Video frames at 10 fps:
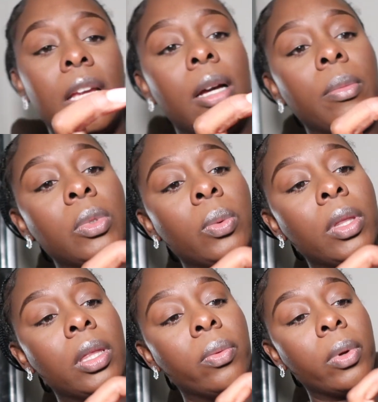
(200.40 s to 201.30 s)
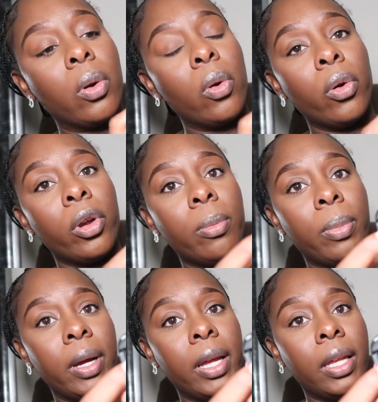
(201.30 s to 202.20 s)
it comes with the record
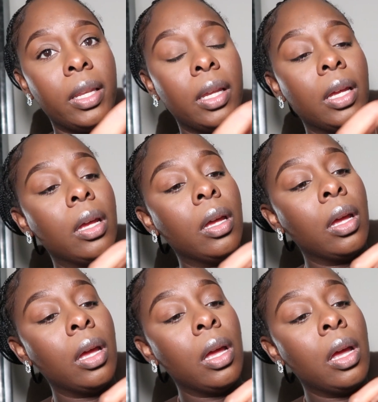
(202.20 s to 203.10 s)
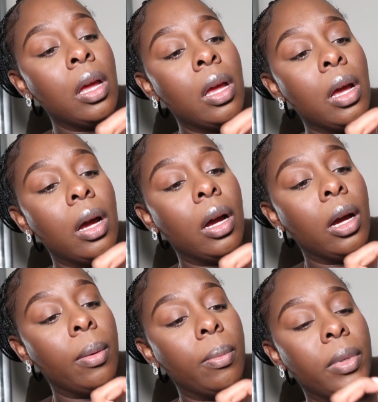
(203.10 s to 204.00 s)
button,
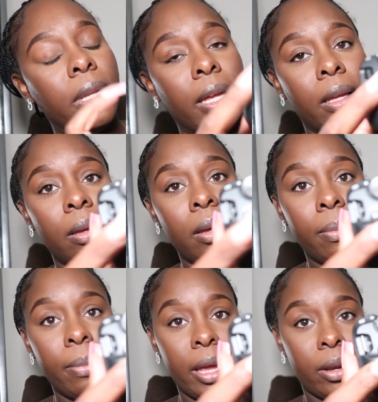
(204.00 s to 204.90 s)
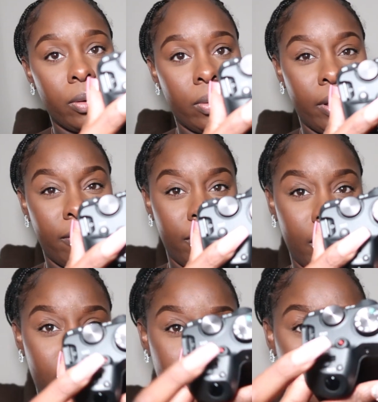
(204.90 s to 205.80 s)
the manual
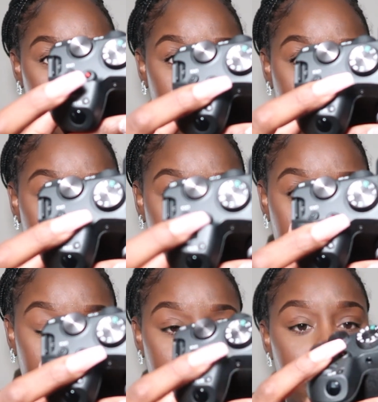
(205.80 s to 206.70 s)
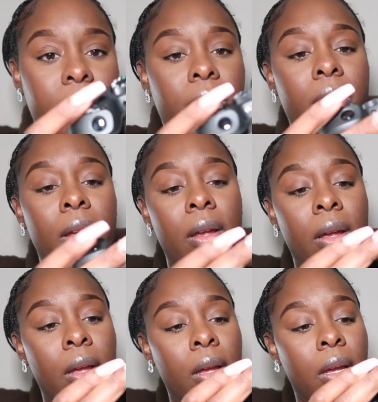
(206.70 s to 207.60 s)
FN thing here.
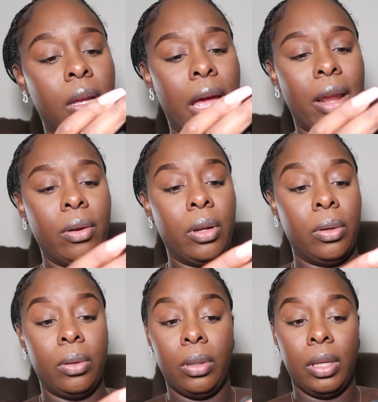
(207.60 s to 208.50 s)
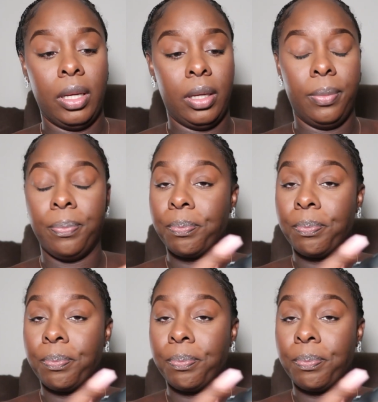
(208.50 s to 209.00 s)
I don't know the